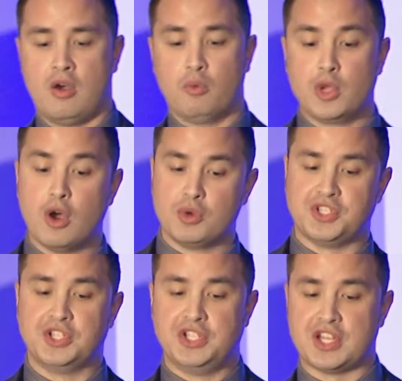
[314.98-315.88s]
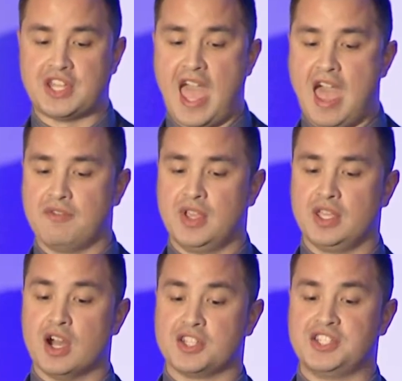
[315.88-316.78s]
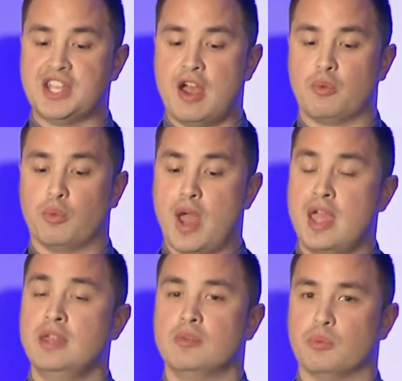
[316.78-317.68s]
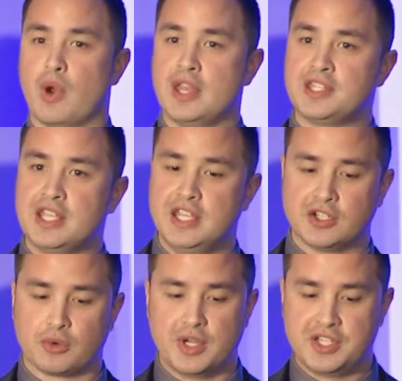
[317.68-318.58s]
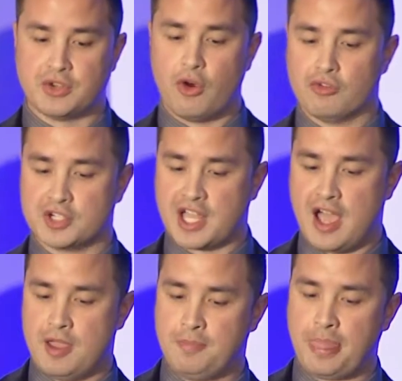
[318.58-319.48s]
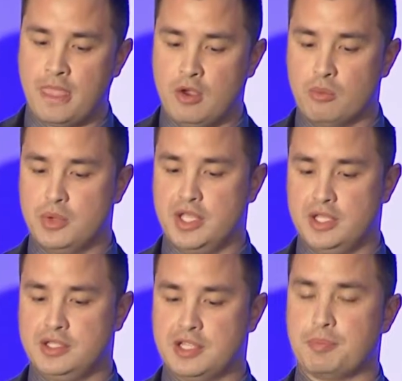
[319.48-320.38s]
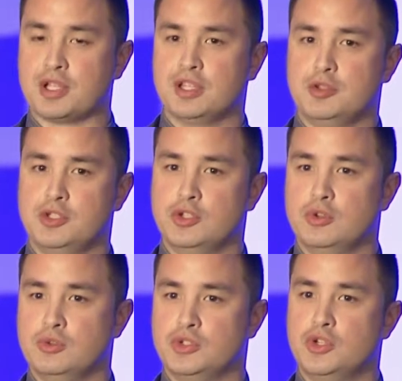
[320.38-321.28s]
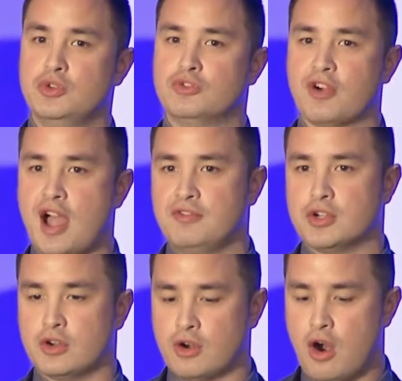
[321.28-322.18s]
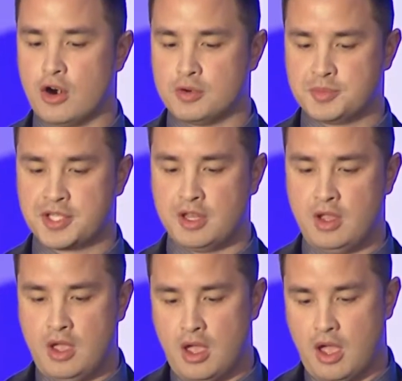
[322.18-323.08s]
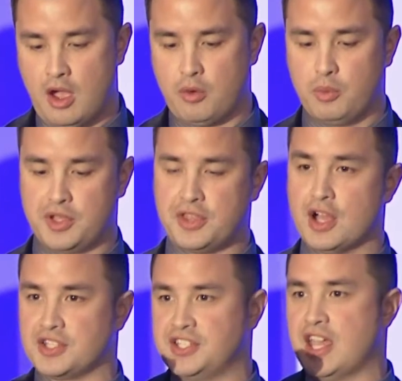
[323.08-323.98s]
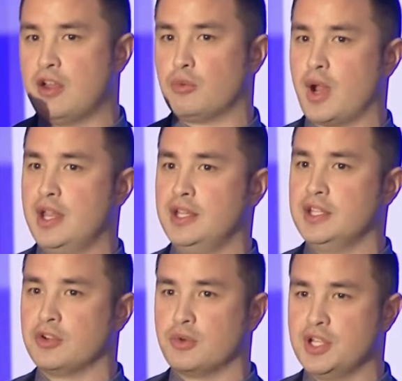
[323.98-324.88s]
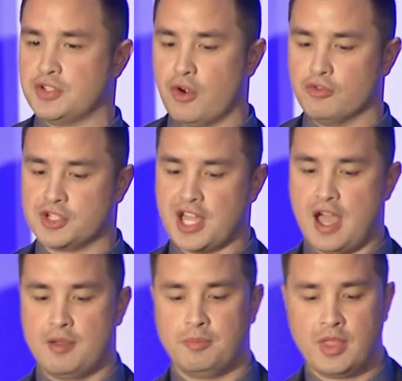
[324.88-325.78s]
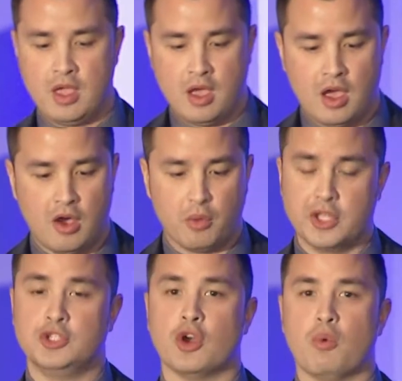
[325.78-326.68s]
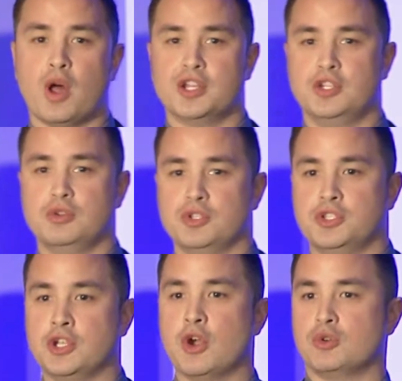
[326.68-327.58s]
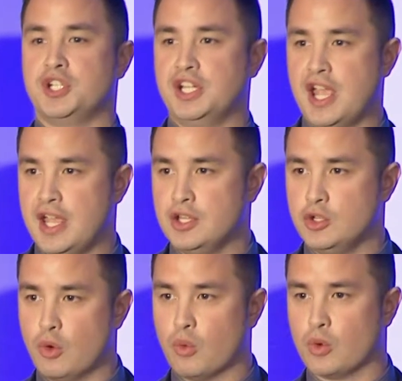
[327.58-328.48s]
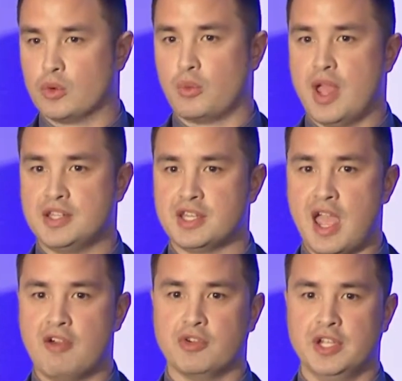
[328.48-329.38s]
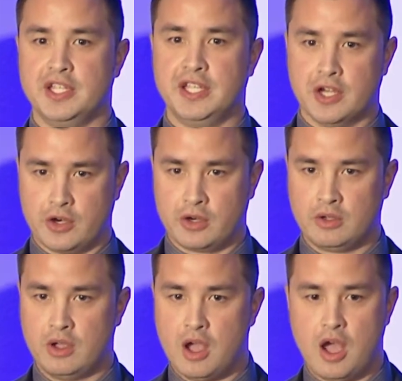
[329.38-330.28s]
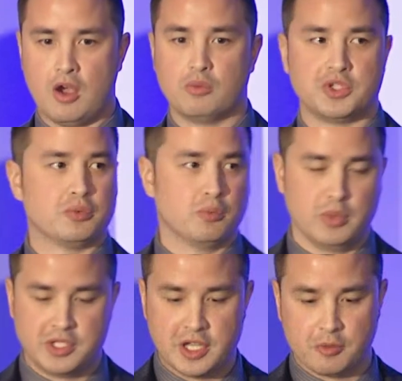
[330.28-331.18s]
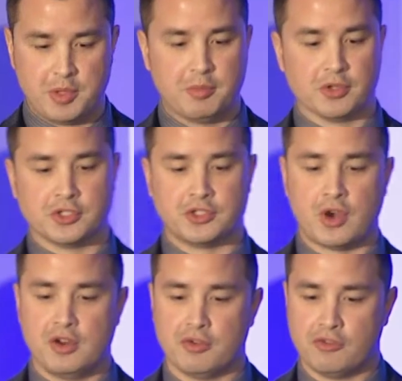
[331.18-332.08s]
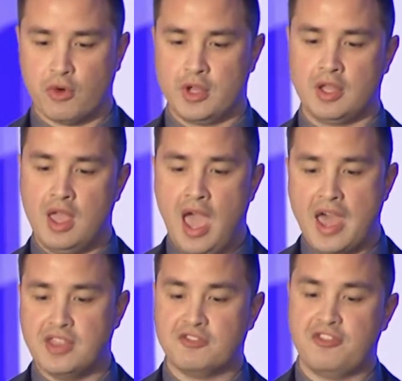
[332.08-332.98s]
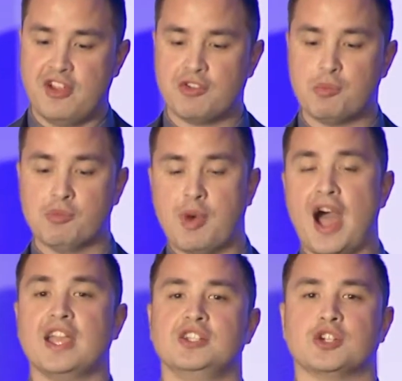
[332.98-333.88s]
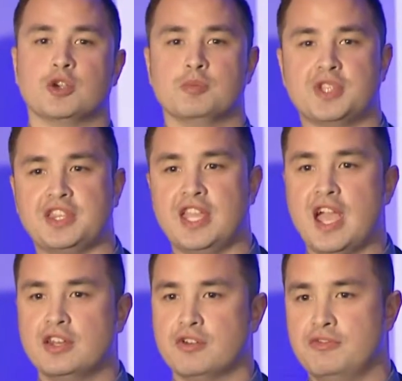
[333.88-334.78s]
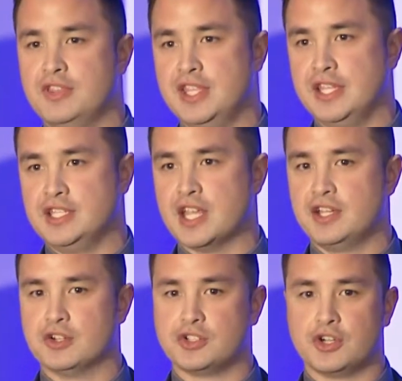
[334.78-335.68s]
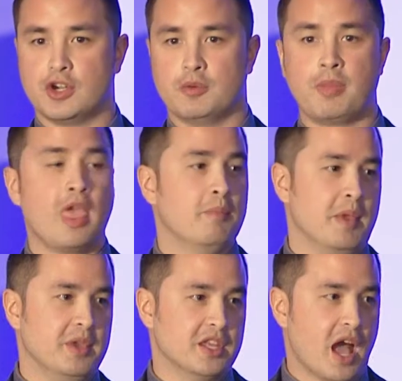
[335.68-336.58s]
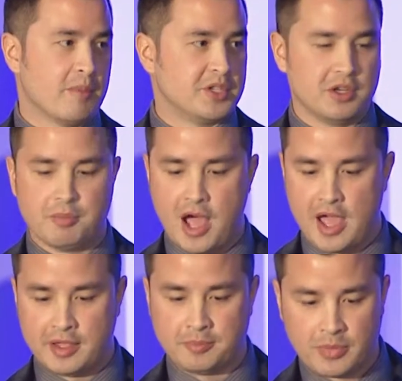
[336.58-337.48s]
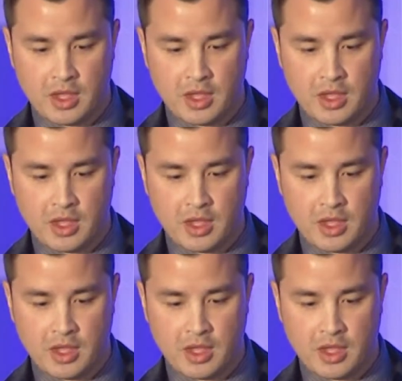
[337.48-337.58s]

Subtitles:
We always suggest having a set rent increase over time. We typically do 2 5-year ARMs with a set rate increase over time. What you don't want to do is negotiate your rent every year, which we tell people to try to avoid. And then favorable buying terms at the end of the 10-year term, maybe an option to buy.